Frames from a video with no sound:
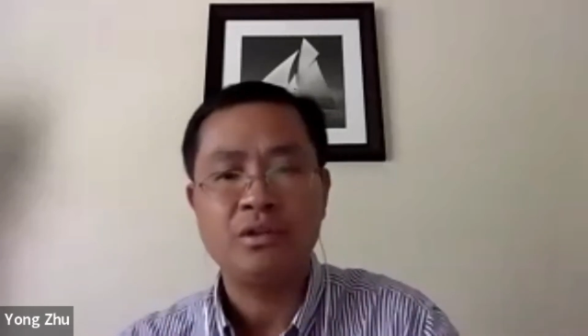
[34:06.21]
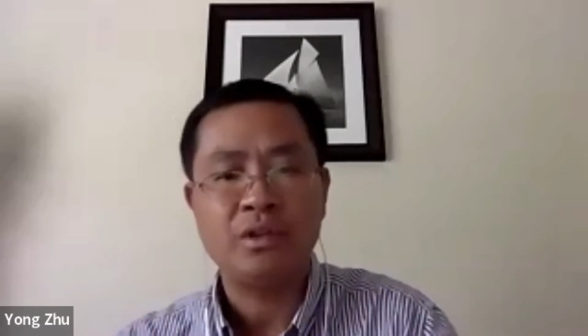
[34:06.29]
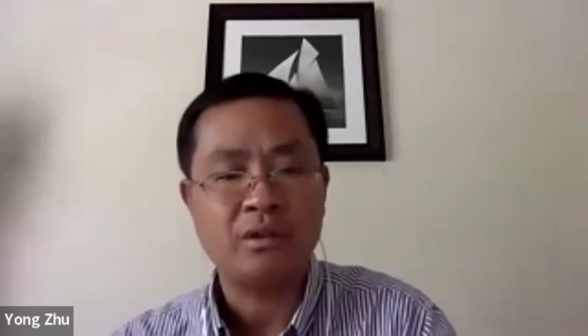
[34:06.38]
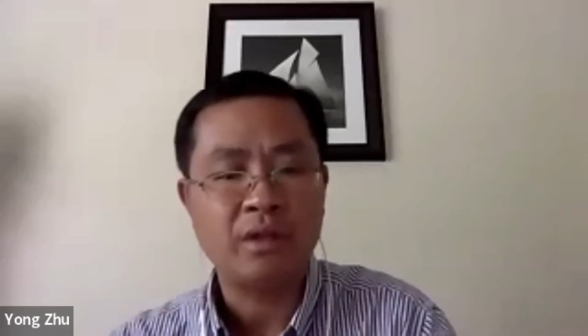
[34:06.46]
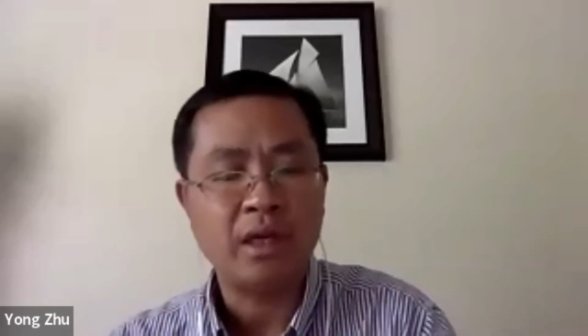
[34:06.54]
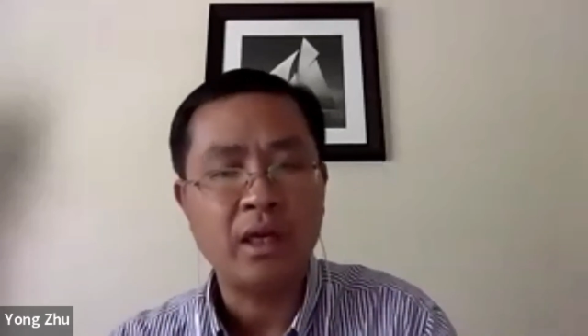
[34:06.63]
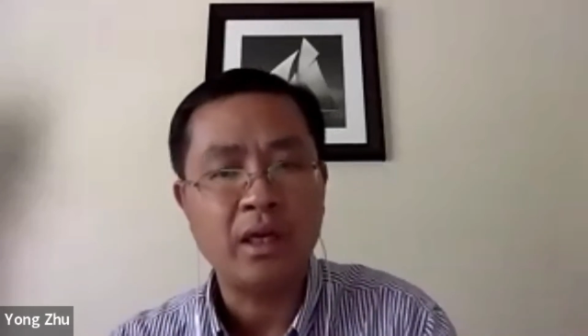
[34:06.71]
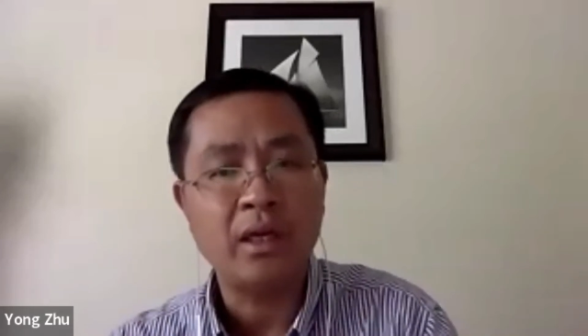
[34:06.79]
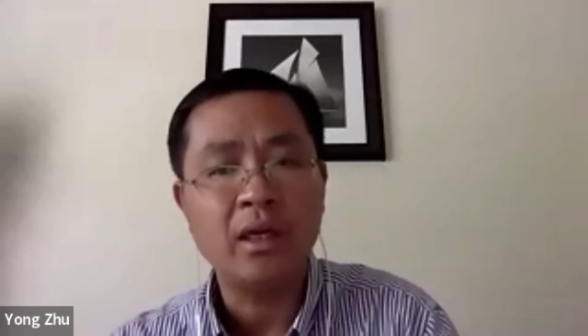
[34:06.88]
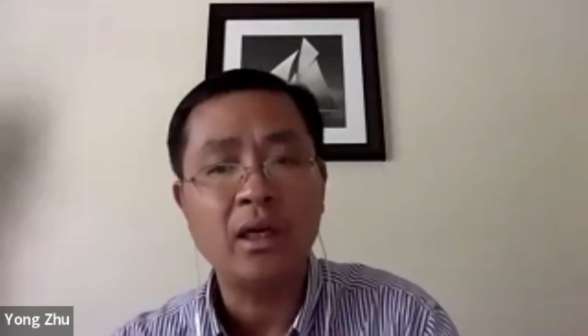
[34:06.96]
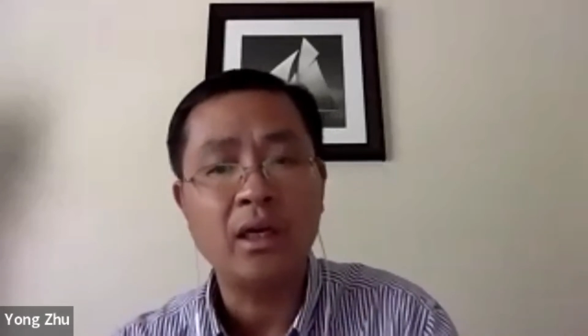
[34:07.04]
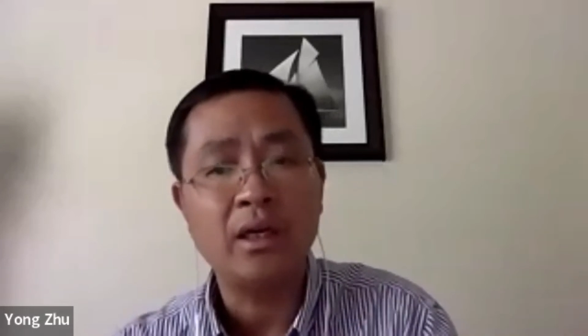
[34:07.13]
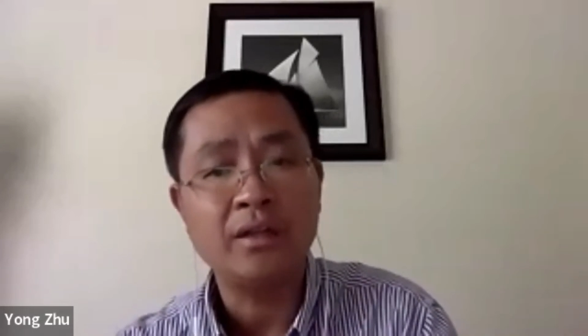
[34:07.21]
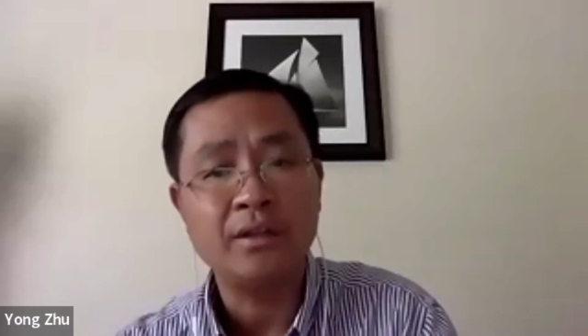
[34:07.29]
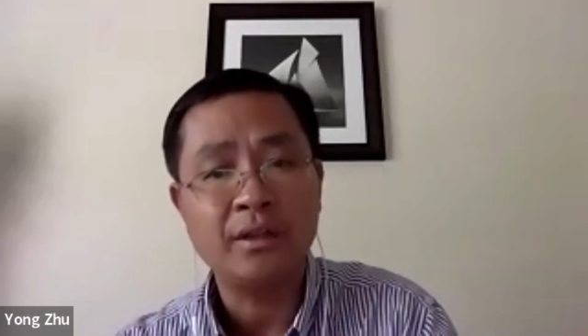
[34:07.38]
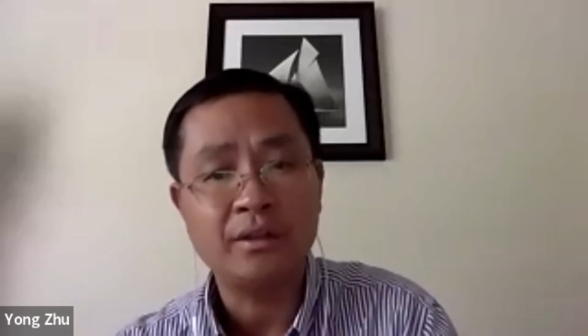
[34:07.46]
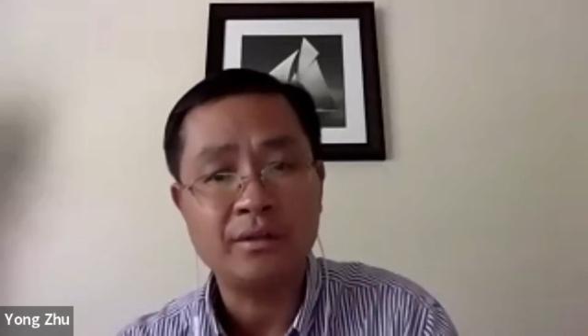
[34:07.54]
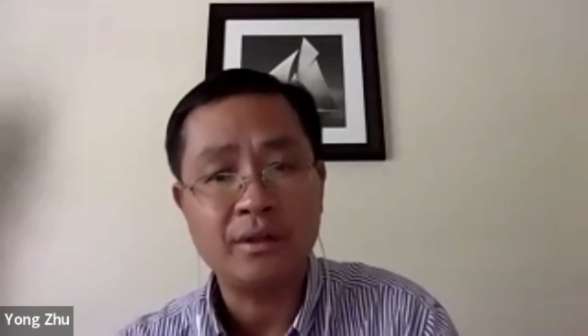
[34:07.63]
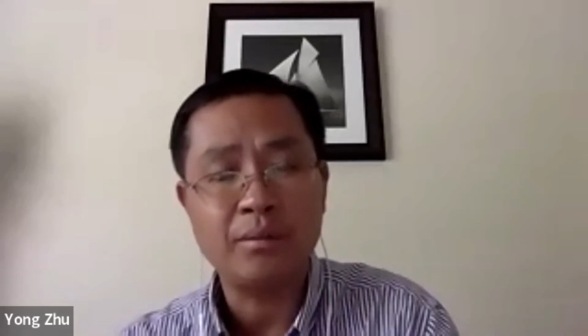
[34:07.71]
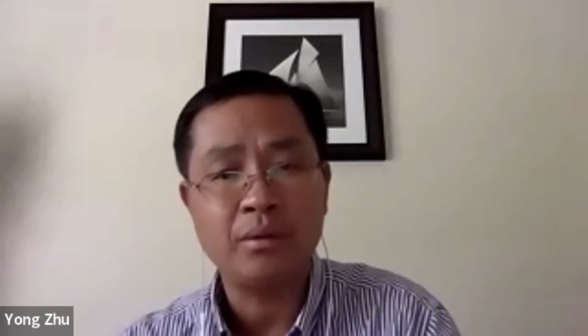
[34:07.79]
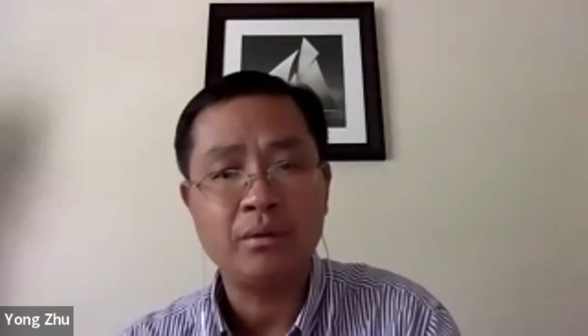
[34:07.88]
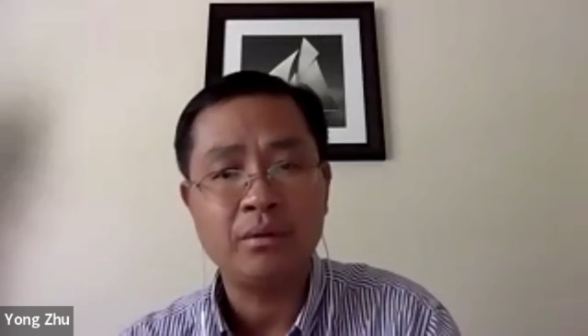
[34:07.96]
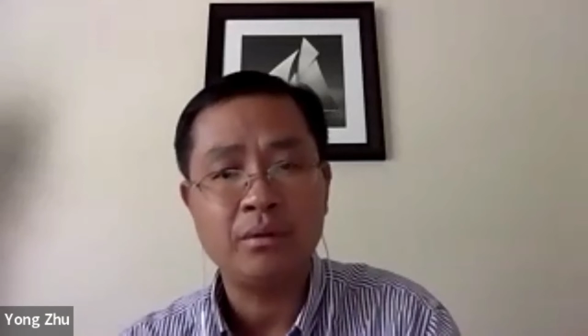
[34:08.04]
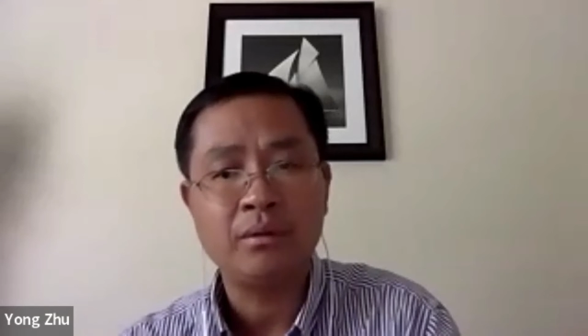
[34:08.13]
another
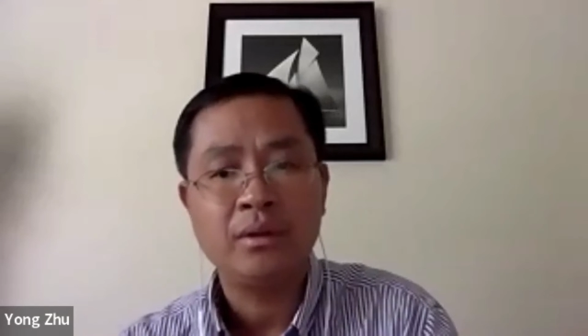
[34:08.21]
example.